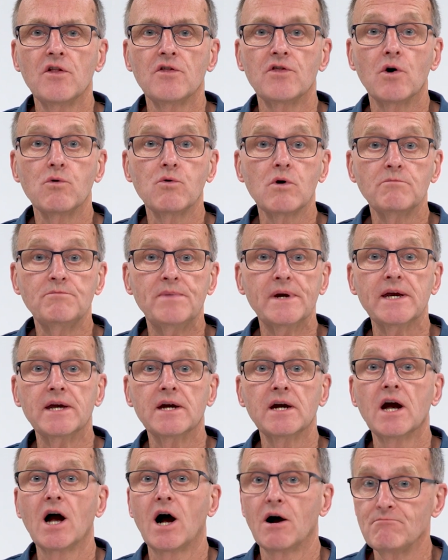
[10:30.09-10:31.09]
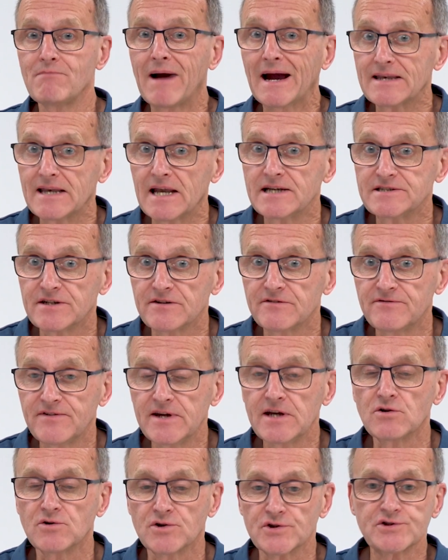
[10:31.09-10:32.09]
there will be a magnetic
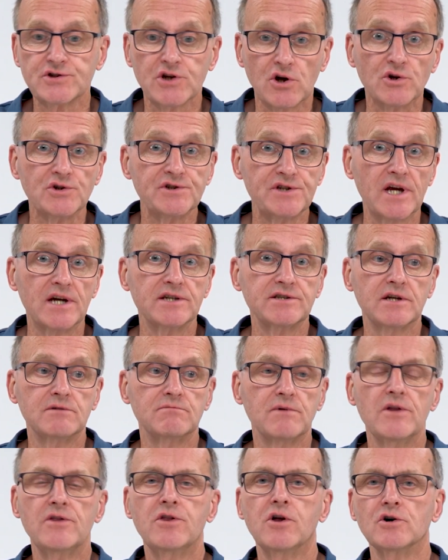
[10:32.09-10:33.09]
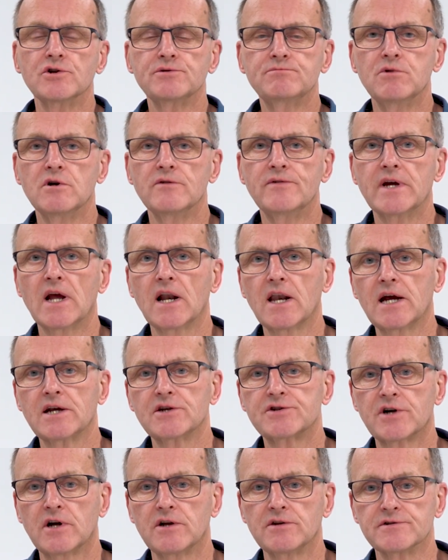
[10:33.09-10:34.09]
field associated with those moving
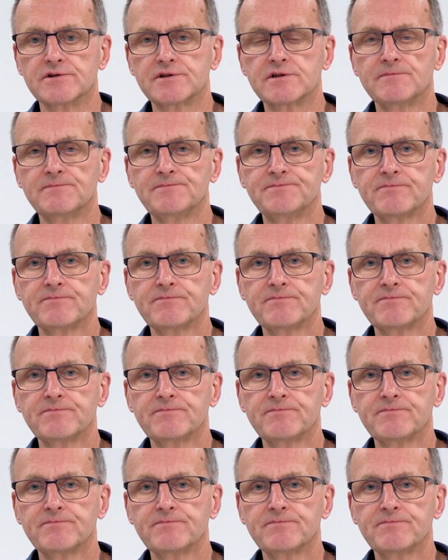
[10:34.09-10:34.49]
electrons.